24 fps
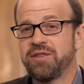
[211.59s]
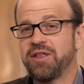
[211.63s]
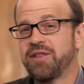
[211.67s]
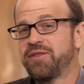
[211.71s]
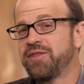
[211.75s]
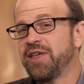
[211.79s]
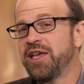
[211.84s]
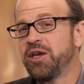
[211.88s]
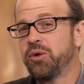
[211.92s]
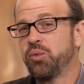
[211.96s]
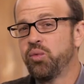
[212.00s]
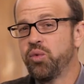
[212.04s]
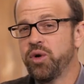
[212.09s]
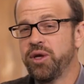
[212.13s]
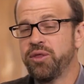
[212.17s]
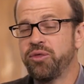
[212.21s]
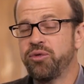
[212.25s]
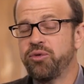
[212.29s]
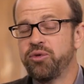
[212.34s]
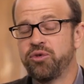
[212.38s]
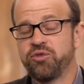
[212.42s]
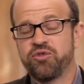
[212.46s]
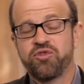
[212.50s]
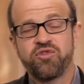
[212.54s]
that they
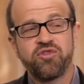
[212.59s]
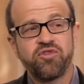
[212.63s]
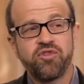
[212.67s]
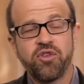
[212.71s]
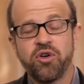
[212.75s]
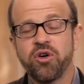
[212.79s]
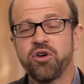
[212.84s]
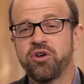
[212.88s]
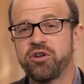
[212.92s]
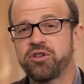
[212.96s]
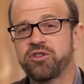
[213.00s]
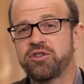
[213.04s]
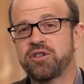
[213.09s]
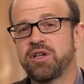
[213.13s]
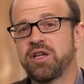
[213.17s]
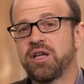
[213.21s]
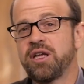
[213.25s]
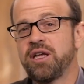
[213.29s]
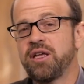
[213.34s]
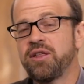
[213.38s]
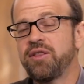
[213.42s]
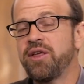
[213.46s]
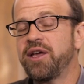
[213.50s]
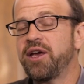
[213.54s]
went through. First,
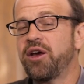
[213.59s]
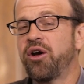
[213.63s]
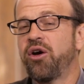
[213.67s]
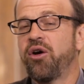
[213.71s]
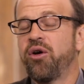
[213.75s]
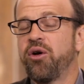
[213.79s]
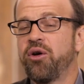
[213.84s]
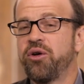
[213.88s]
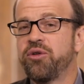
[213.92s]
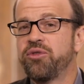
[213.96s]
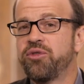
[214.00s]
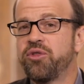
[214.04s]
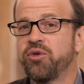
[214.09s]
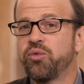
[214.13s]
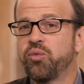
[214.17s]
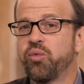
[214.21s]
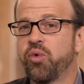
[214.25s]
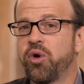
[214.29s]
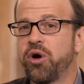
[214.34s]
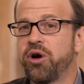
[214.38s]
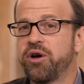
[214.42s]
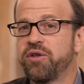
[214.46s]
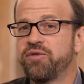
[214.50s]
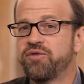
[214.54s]
they heard the
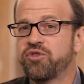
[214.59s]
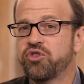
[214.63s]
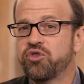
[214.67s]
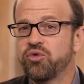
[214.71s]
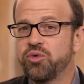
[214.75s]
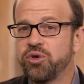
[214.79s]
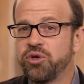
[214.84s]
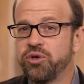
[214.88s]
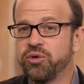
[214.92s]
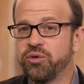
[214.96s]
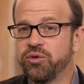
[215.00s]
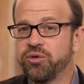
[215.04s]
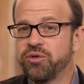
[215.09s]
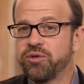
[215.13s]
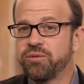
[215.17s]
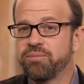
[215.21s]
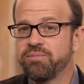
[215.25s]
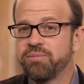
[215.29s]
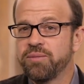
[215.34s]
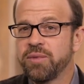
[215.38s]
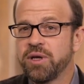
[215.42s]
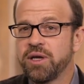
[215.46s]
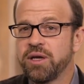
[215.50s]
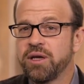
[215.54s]
word of truth,
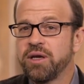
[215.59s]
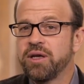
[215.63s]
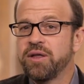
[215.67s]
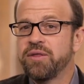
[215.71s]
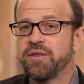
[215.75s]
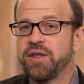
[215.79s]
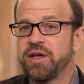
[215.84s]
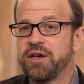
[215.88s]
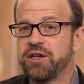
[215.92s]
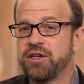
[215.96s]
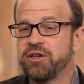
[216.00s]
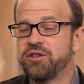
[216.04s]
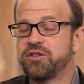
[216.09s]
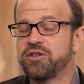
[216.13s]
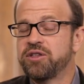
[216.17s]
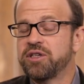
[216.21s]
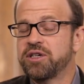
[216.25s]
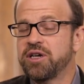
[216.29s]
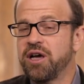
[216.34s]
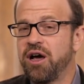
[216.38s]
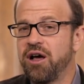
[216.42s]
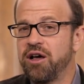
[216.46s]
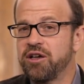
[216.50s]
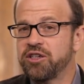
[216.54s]
that is,
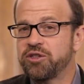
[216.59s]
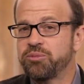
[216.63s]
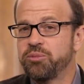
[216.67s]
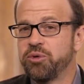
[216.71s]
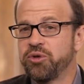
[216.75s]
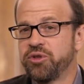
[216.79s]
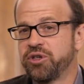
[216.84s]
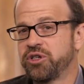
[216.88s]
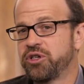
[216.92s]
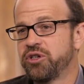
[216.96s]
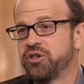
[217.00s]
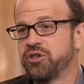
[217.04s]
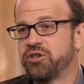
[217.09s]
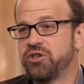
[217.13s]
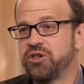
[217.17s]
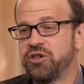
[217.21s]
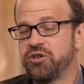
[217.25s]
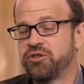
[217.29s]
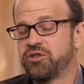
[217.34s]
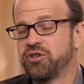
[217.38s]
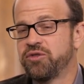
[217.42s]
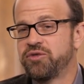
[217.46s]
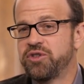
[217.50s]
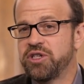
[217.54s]
the gospel, the good
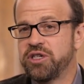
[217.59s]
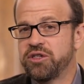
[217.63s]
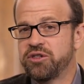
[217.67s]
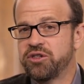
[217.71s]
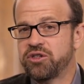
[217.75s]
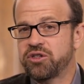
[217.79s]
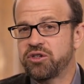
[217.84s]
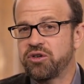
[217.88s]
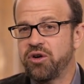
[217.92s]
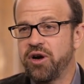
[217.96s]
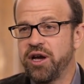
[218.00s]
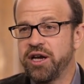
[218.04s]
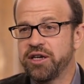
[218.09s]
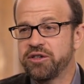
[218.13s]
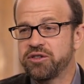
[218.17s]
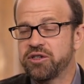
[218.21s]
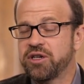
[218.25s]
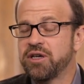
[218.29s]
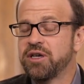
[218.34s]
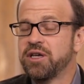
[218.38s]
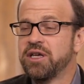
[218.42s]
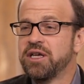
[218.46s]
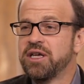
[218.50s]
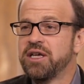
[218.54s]
news of Jesus
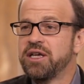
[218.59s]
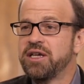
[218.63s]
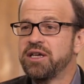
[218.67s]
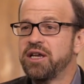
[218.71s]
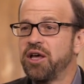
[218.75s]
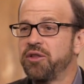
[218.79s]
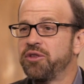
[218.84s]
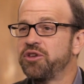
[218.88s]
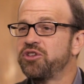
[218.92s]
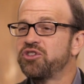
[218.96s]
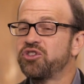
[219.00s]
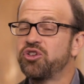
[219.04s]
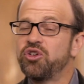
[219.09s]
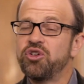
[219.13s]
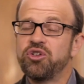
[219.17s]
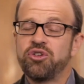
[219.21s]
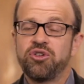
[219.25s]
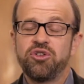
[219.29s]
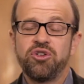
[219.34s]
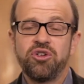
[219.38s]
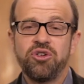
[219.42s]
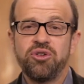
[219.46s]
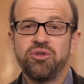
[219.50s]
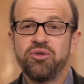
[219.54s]
Christ. Now, this
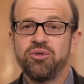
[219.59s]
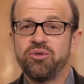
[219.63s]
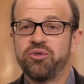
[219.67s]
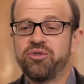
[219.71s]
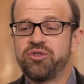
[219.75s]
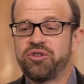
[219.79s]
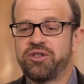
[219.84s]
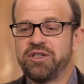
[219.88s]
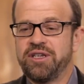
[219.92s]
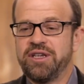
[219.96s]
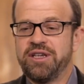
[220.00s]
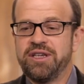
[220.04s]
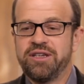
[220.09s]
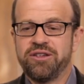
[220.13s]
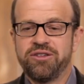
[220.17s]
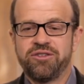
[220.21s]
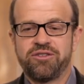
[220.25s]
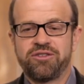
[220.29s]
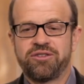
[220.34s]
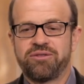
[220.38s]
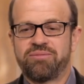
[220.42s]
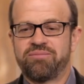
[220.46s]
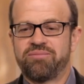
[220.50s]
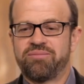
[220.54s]
good news
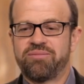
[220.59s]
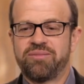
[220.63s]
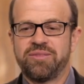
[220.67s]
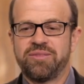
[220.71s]
is,